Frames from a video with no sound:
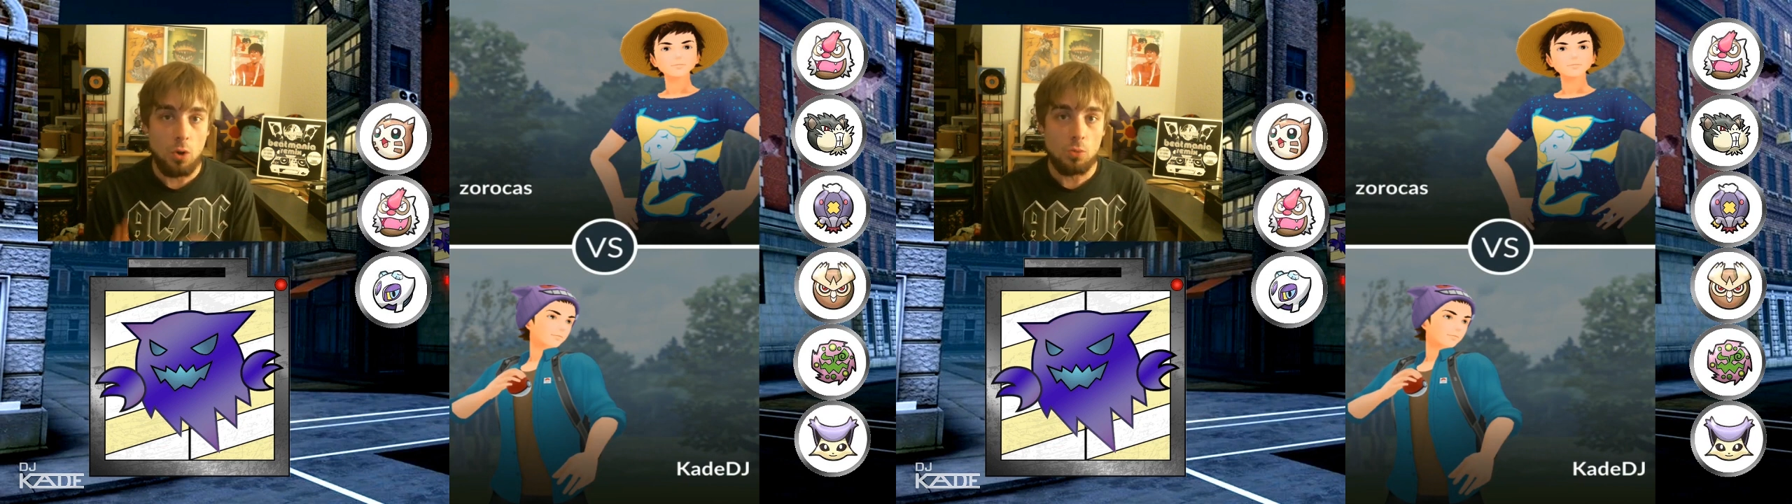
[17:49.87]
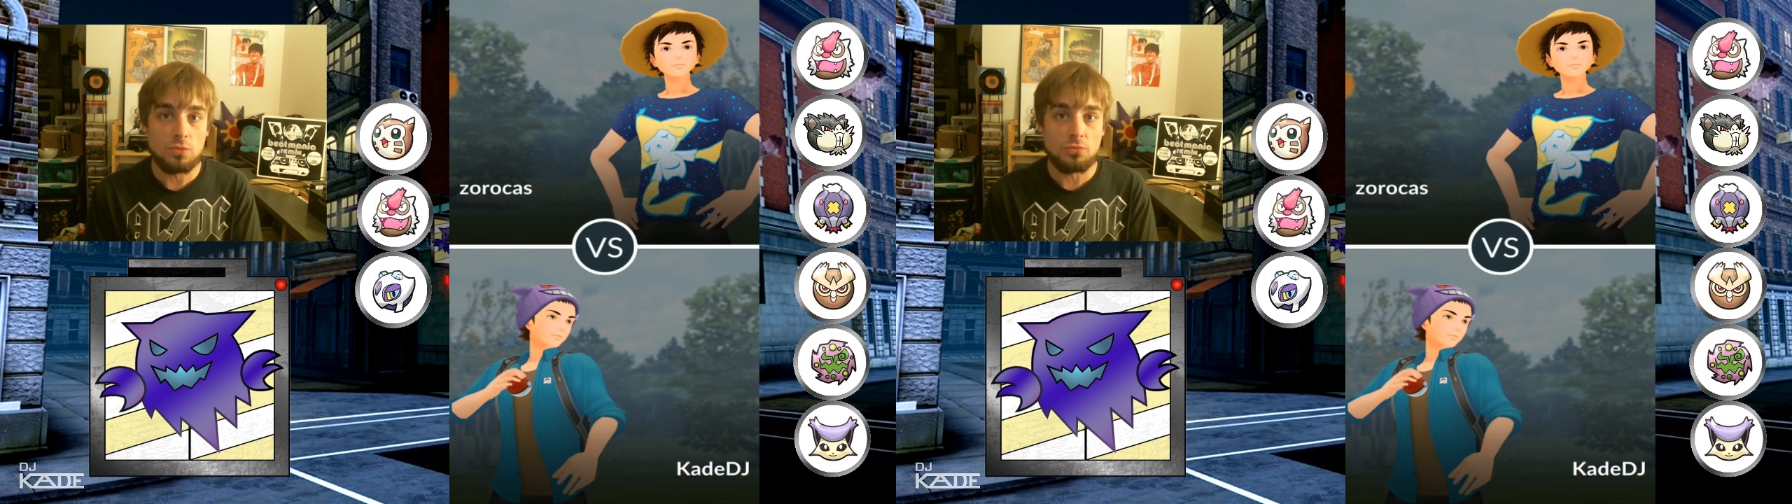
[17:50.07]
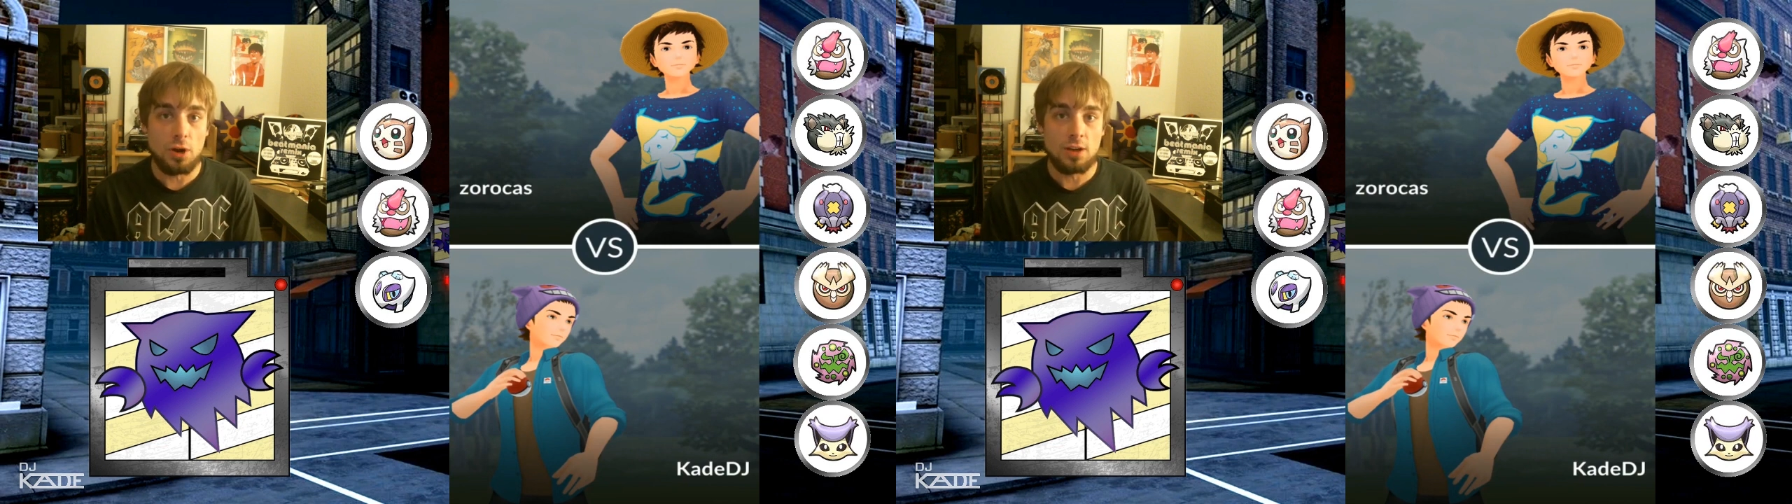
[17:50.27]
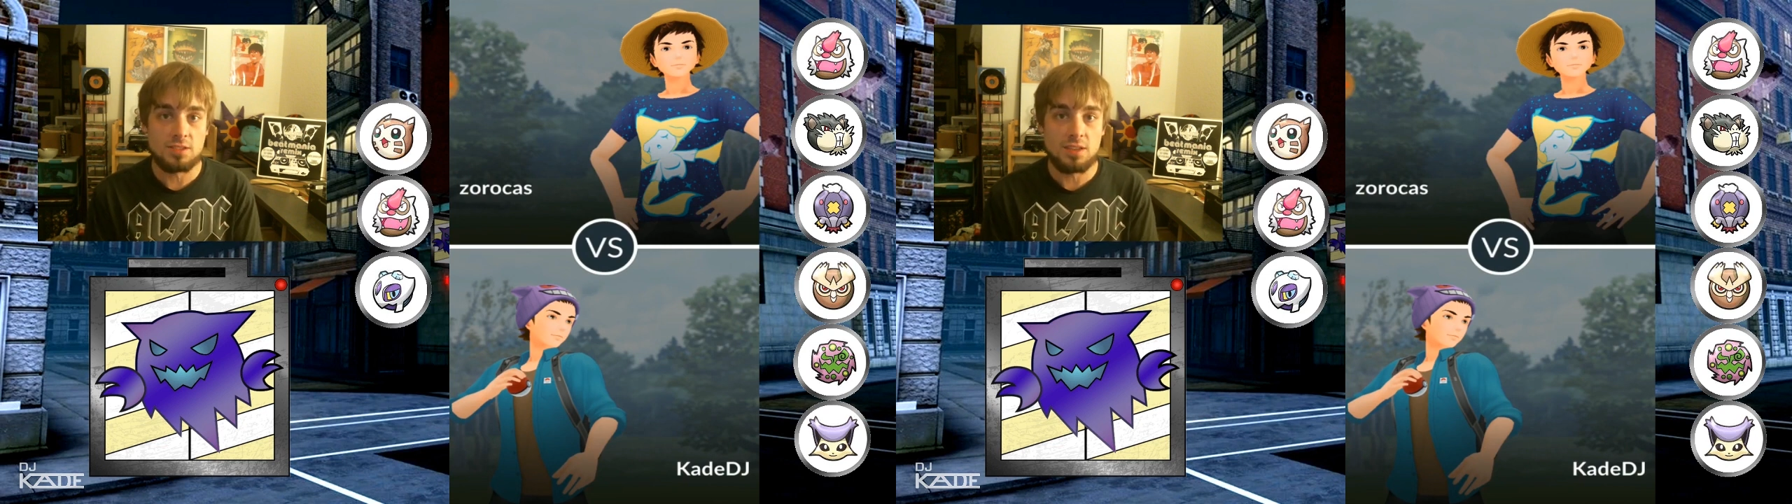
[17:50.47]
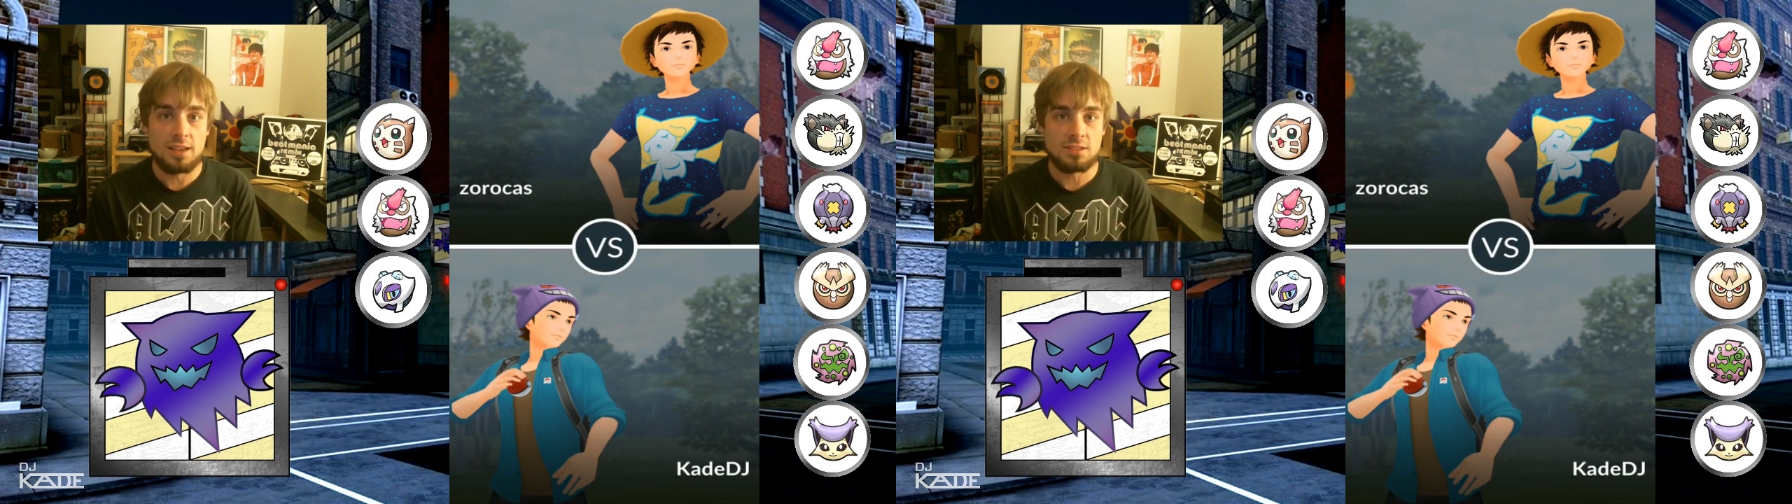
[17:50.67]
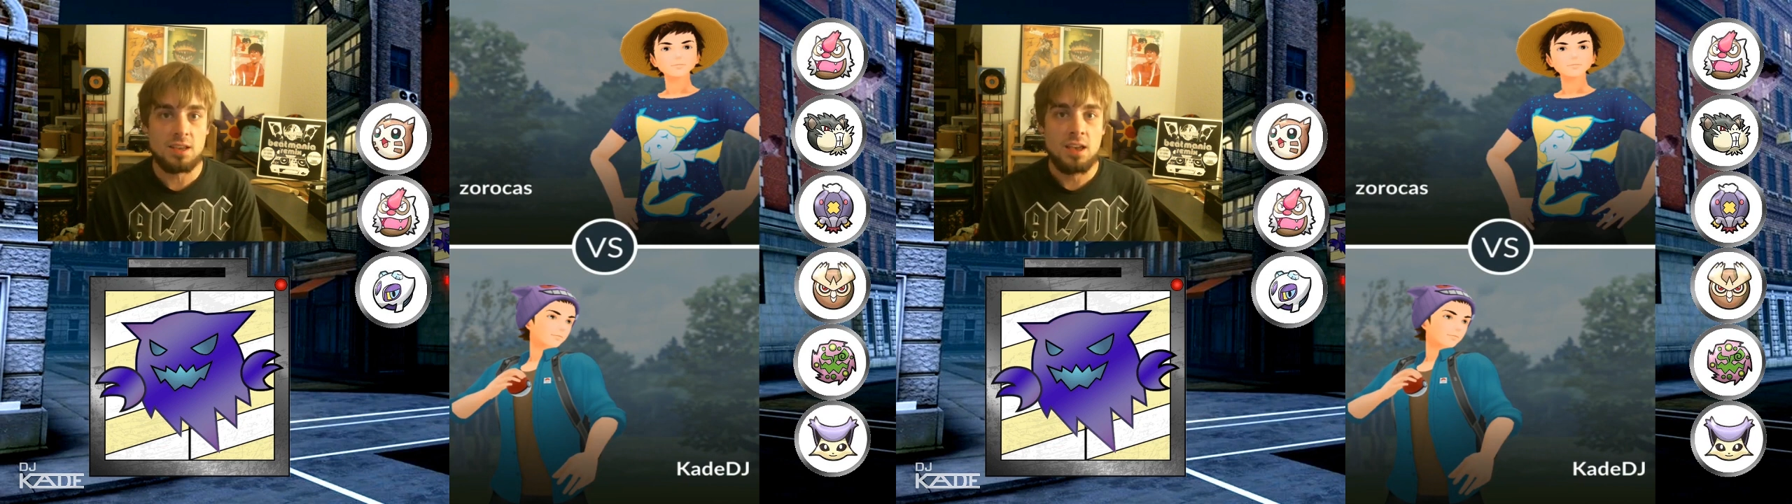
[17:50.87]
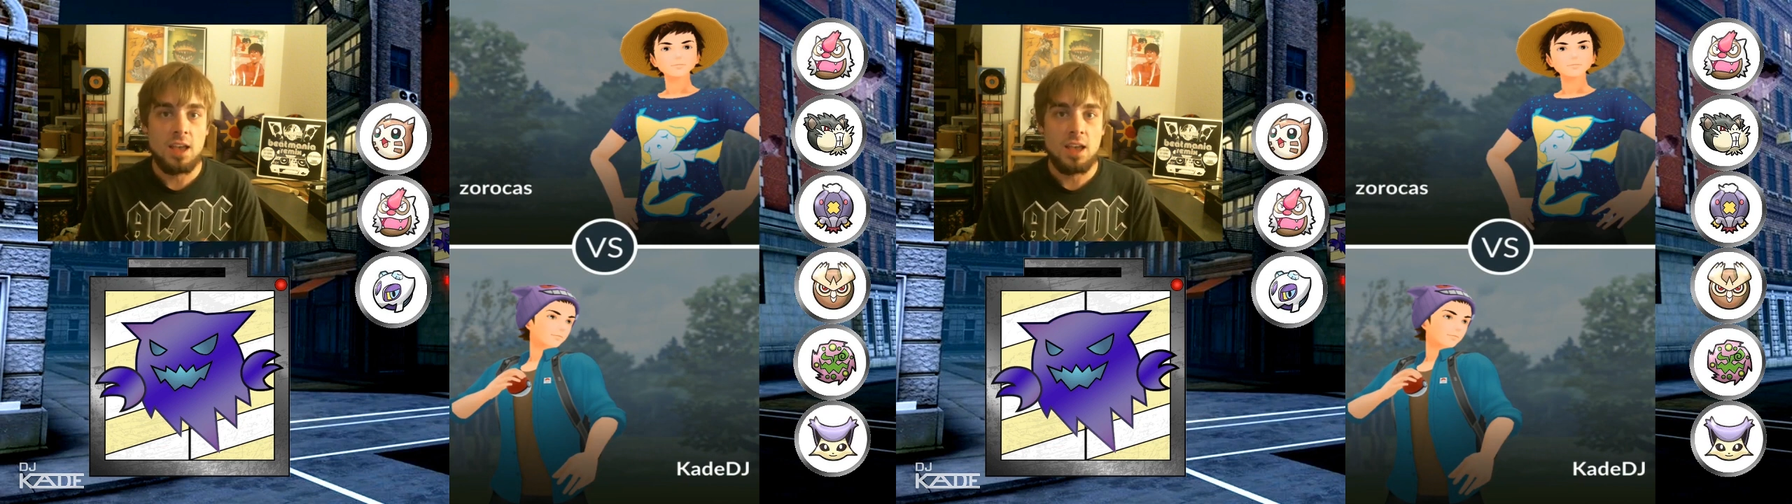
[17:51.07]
own Frostlass,